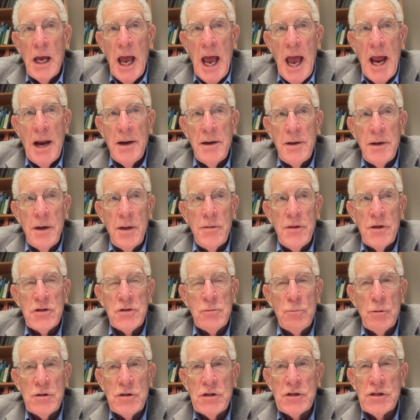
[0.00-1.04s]
And
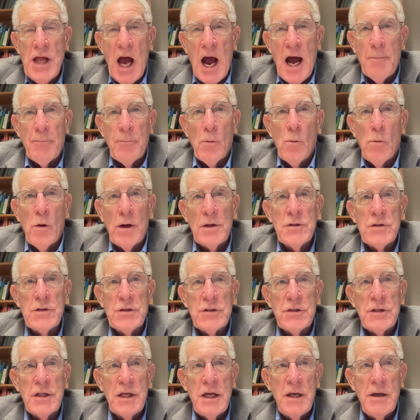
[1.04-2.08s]
this would stop once
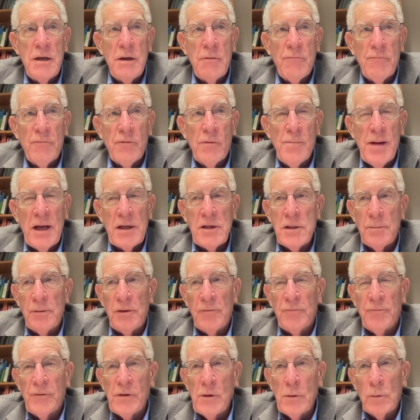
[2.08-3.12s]
the
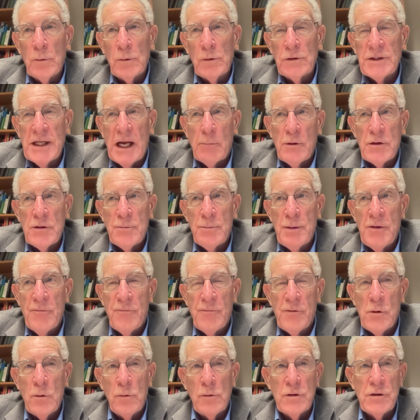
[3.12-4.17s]
fermentable fuels, that was be
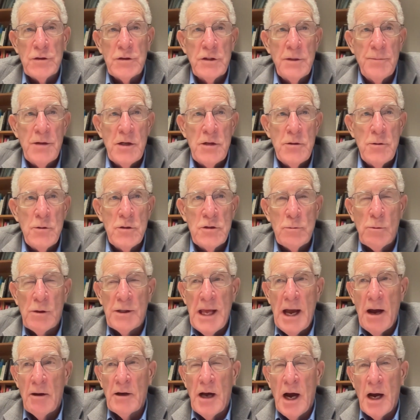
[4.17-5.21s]
fuels to be used
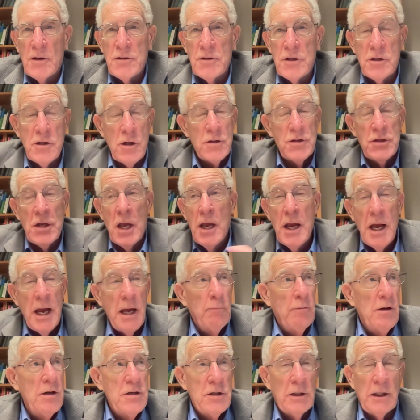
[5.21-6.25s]
without oxygen. Because
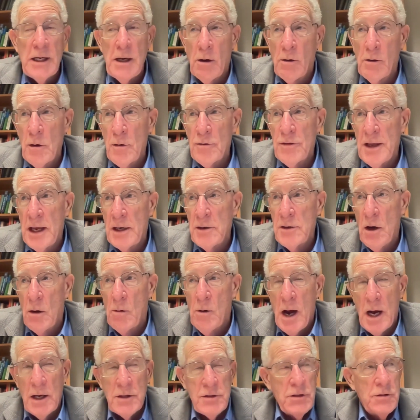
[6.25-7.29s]
originally our Earth had no
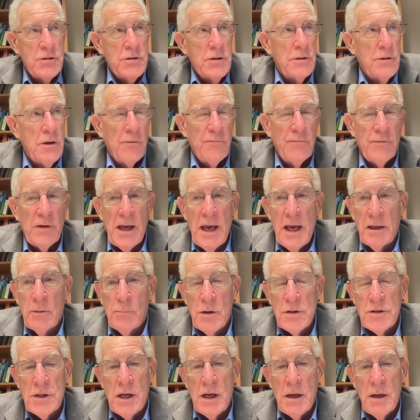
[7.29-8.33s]
oxygen. Don't forget, it
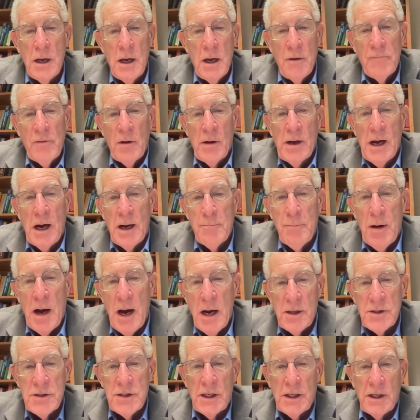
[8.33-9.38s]
was a very
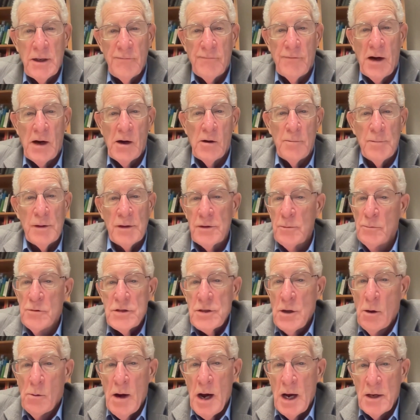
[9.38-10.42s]
hypoxic environment. There was
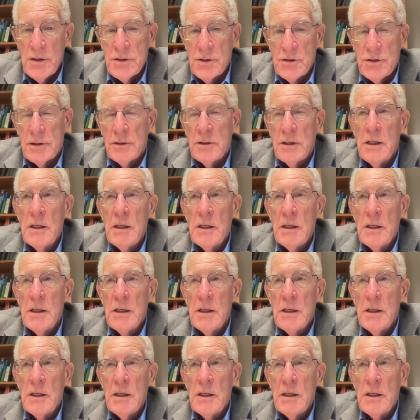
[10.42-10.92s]
no oxygen.